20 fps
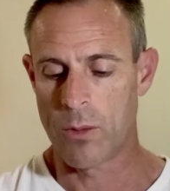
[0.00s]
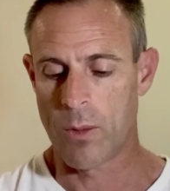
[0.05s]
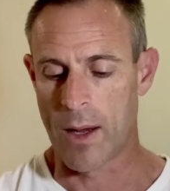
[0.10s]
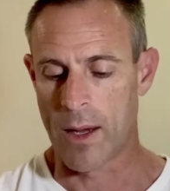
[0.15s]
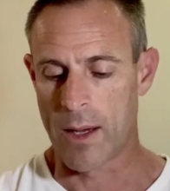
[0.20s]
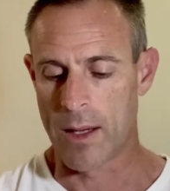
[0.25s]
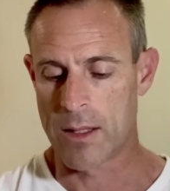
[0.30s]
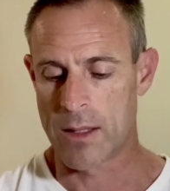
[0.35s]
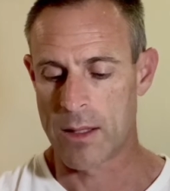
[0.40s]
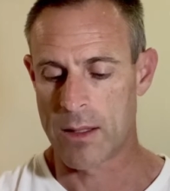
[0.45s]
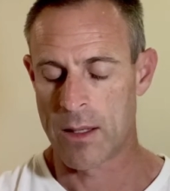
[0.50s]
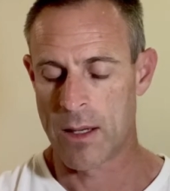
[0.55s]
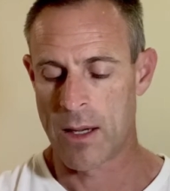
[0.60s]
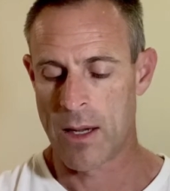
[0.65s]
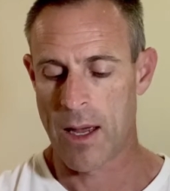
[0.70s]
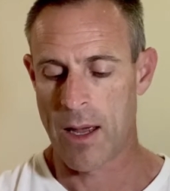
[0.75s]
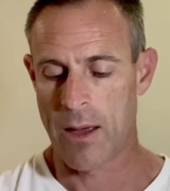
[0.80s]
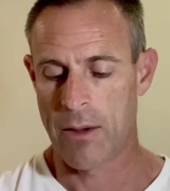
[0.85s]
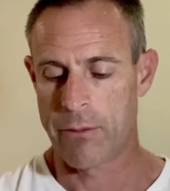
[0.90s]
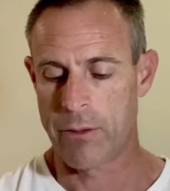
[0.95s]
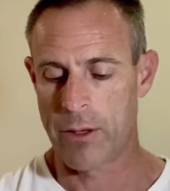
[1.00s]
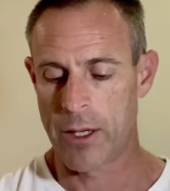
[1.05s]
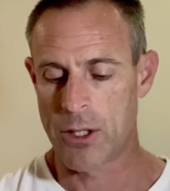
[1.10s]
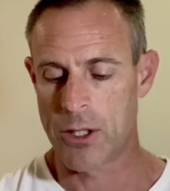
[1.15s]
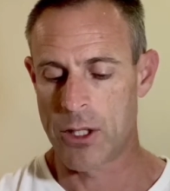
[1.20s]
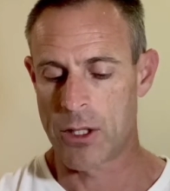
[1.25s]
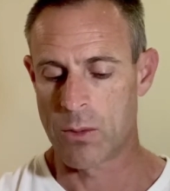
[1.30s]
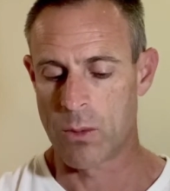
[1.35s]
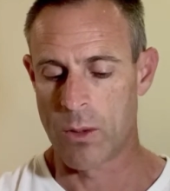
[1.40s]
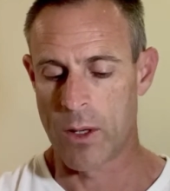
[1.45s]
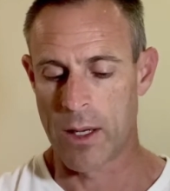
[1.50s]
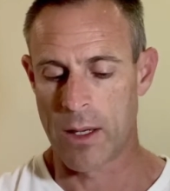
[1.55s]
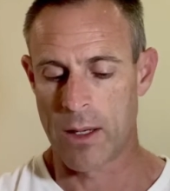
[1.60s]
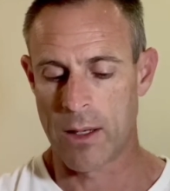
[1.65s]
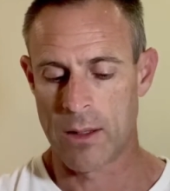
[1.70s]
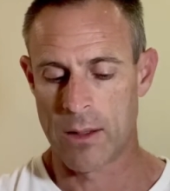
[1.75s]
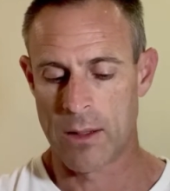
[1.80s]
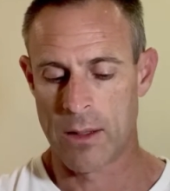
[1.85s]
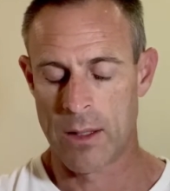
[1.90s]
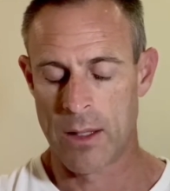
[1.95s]
ways, our flesh is
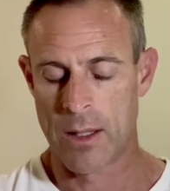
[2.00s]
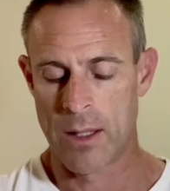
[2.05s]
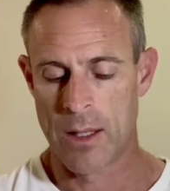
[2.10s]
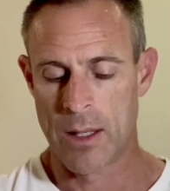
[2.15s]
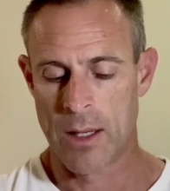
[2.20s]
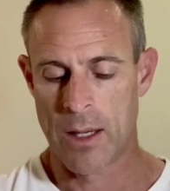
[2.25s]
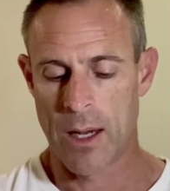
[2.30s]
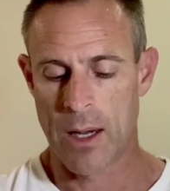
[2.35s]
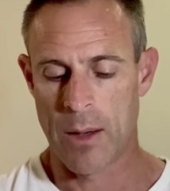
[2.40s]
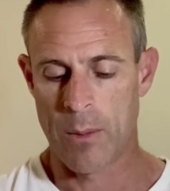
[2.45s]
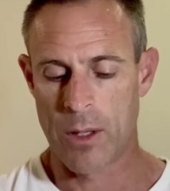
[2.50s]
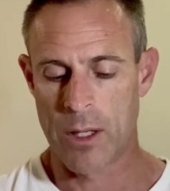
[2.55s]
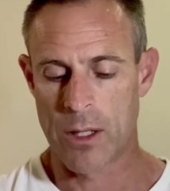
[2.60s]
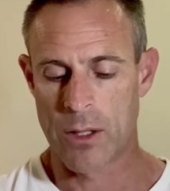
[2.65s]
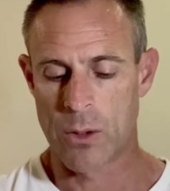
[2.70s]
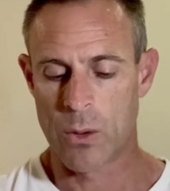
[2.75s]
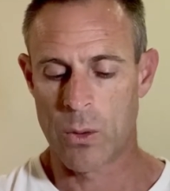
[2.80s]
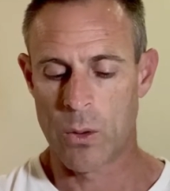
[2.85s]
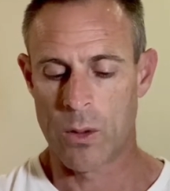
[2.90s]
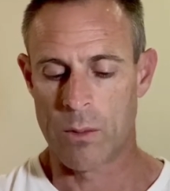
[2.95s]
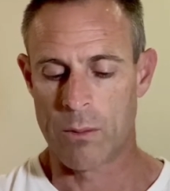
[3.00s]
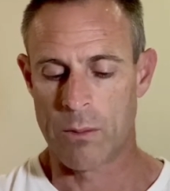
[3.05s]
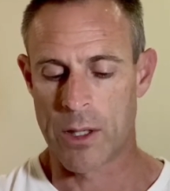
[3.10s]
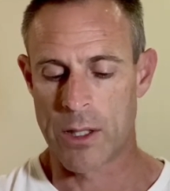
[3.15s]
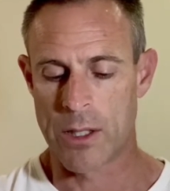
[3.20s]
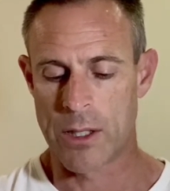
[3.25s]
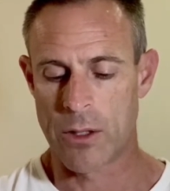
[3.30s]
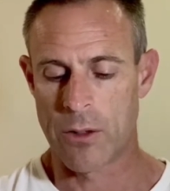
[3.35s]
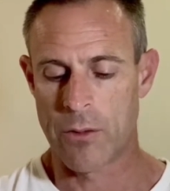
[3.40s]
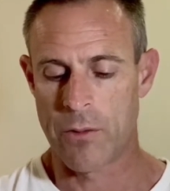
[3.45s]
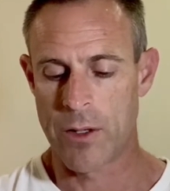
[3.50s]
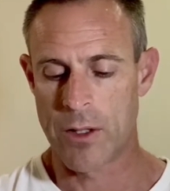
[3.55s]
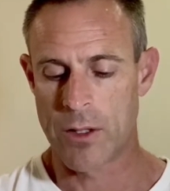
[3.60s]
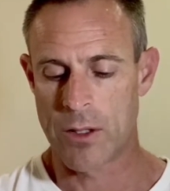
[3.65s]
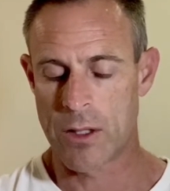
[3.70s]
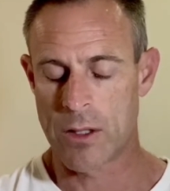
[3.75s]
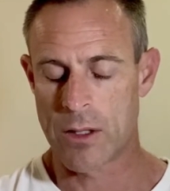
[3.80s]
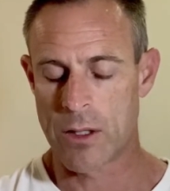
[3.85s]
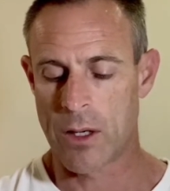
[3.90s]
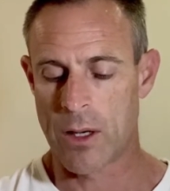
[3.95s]
weak, and we are torn by selfish
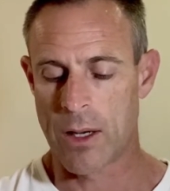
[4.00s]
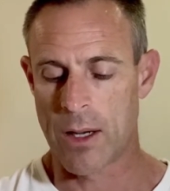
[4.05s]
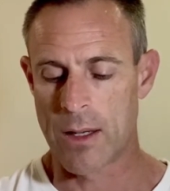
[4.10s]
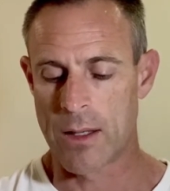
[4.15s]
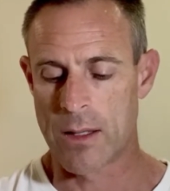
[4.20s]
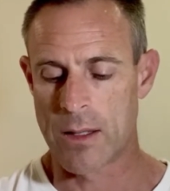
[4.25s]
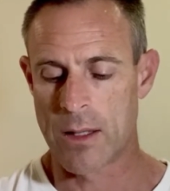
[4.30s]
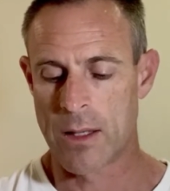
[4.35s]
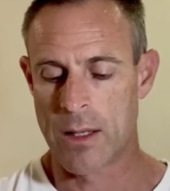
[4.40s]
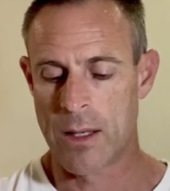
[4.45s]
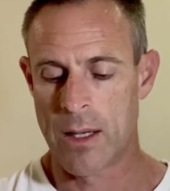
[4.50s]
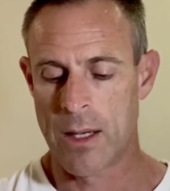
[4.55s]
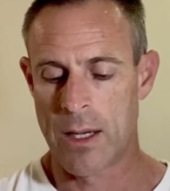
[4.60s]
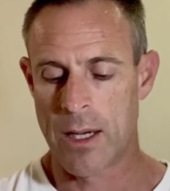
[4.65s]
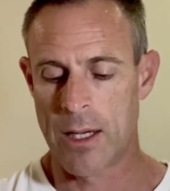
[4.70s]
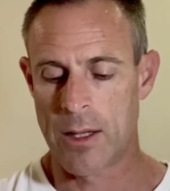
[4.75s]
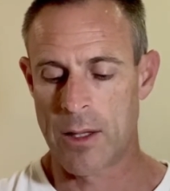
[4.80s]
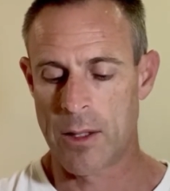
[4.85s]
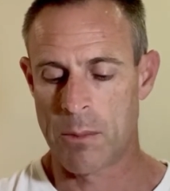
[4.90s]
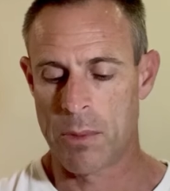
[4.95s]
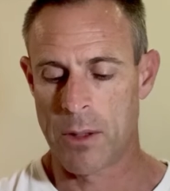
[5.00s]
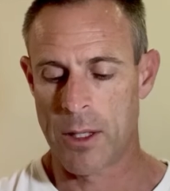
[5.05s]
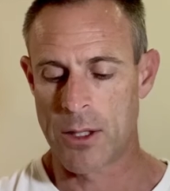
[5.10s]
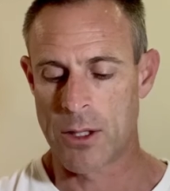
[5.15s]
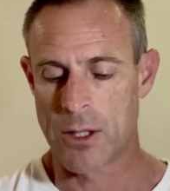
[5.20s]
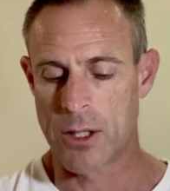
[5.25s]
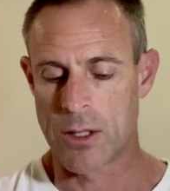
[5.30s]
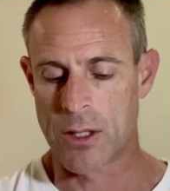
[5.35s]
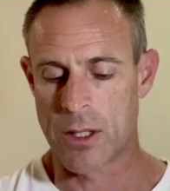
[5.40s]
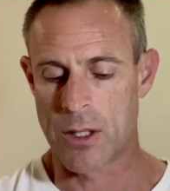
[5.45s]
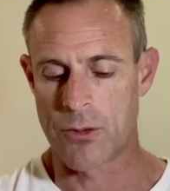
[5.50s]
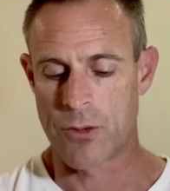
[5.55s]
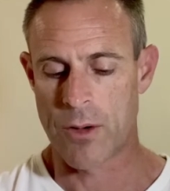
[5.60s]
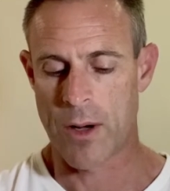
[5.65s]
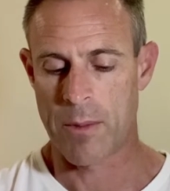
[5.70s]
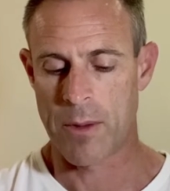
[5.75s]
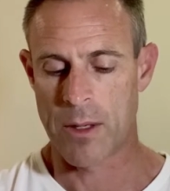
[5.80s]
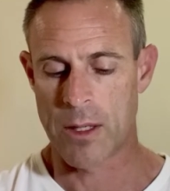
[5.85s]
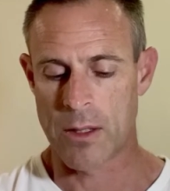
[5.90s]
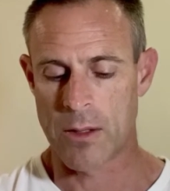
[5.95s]
desires and the pleasures and
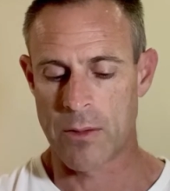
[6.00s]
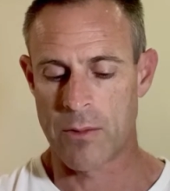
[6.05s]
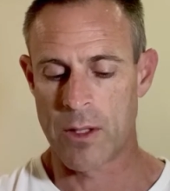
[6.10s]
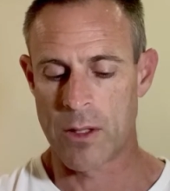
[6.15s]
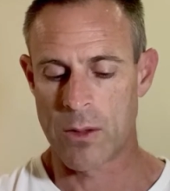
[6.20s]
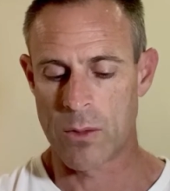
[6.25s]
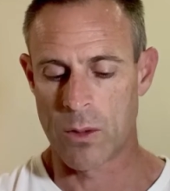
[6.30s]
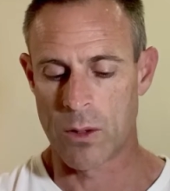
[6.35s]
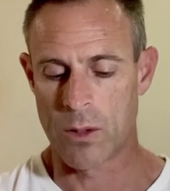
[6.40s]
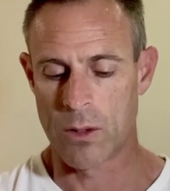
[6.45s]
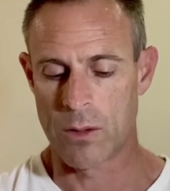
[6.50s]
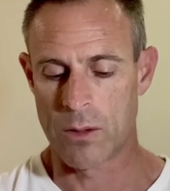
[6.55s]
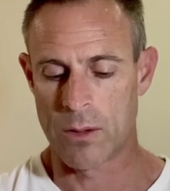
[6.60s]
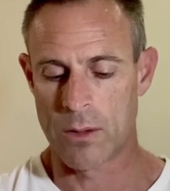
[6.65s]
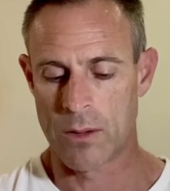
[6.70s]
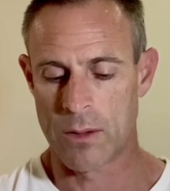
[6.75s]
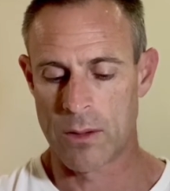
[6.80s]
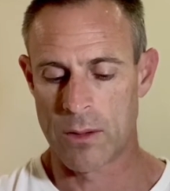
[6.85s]
trappings of this world.